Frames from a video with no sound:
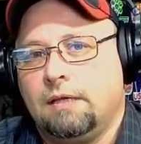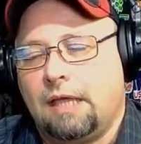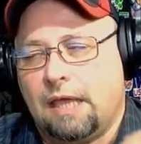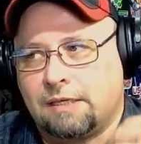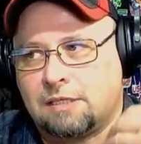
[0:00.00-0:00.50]

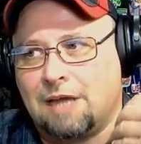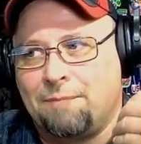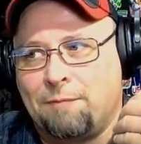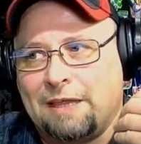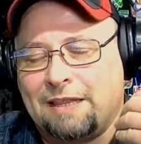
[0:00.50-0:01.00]
it's
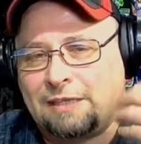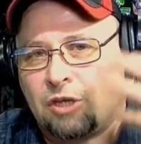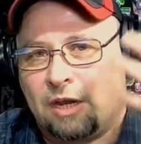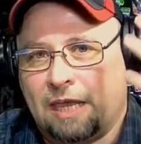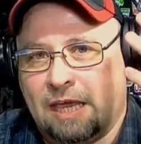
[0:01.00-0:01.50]
something that's
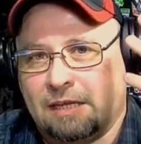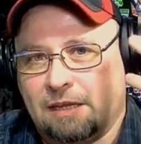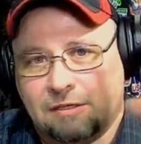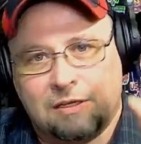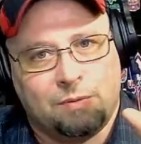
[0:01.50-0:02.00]
going to get
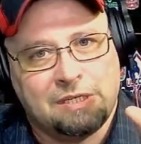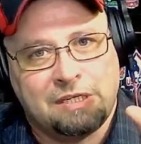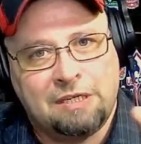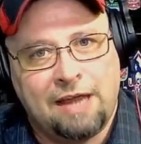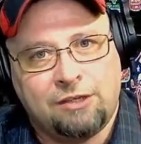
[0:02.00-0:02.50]
someone's
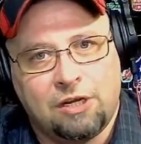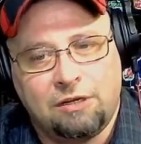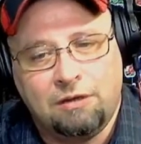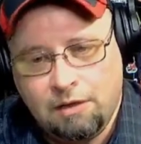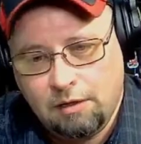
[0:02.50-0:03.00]

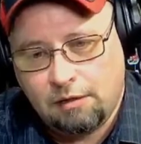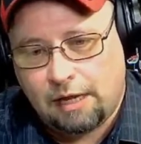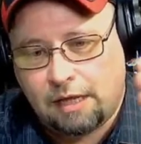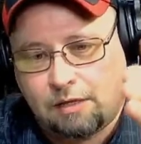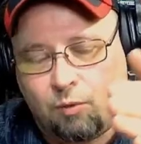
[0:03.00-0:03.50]
attention. They
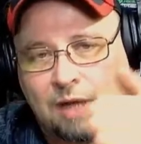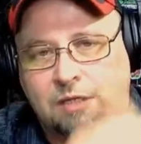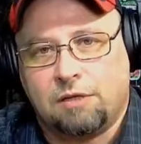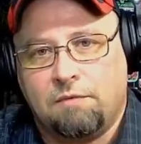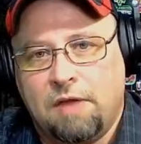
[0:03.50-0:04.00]
get to
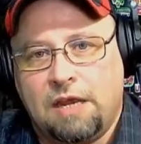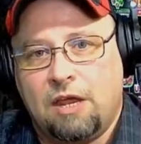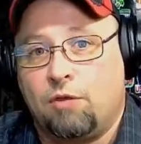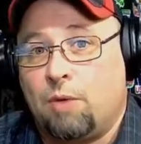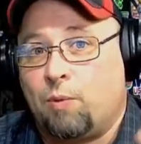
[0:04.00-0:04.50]
watching the
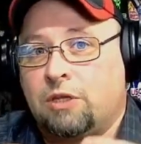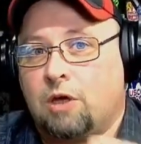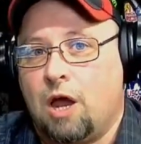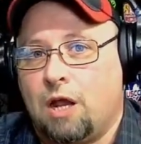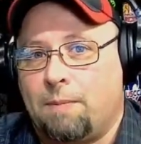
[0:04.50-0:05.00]
video, then we
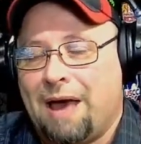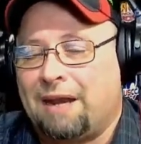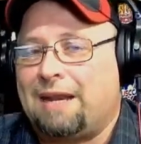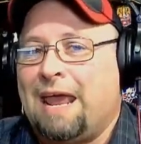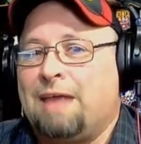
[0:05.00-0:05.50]
talk about
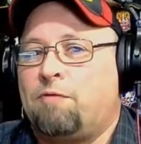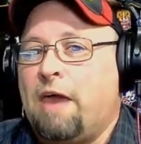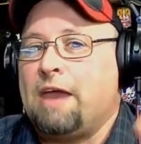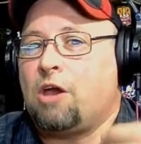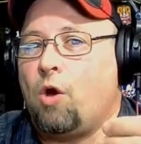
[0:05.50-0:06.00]
it, and
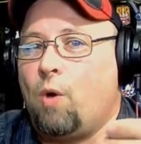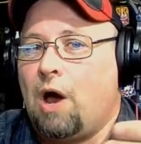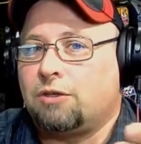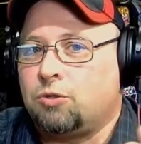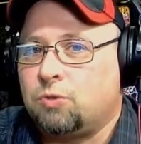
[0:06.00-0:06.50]
then go
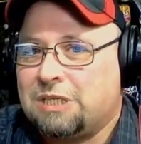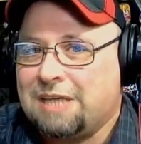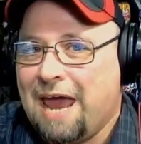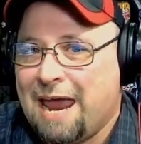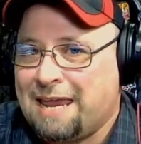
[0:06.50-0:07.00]
on to
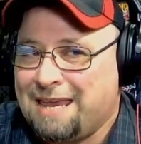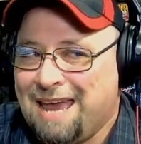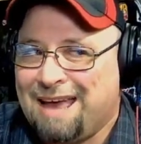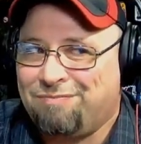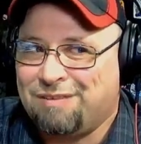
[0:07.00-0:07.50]
say,
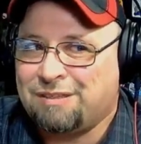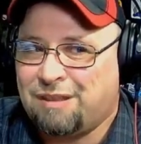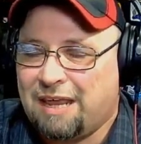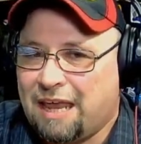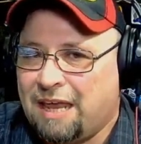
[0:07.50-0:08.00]
yeah, this
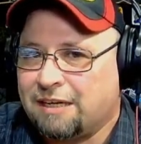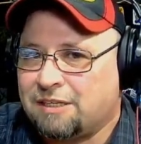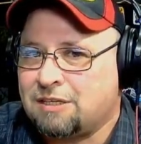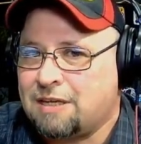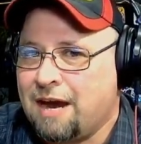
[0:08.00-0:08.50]
thing in its
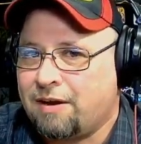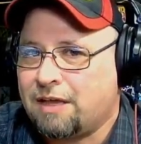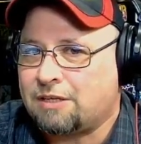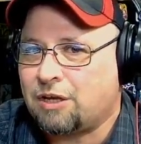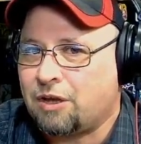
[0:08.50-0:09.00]
entirety
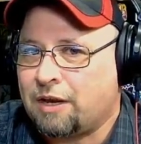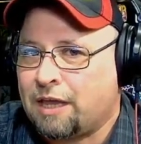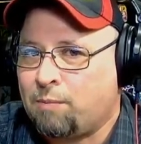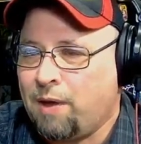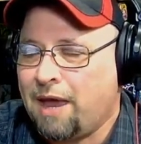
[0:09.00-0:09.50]
isn't going to
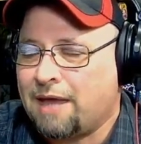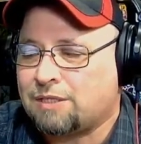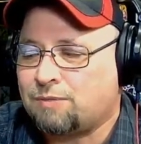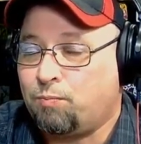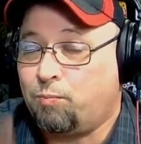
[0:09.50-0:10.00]
get passed,
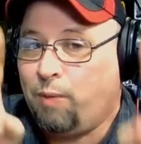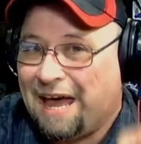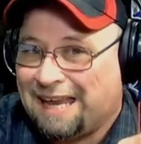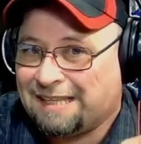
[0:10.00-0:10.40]
but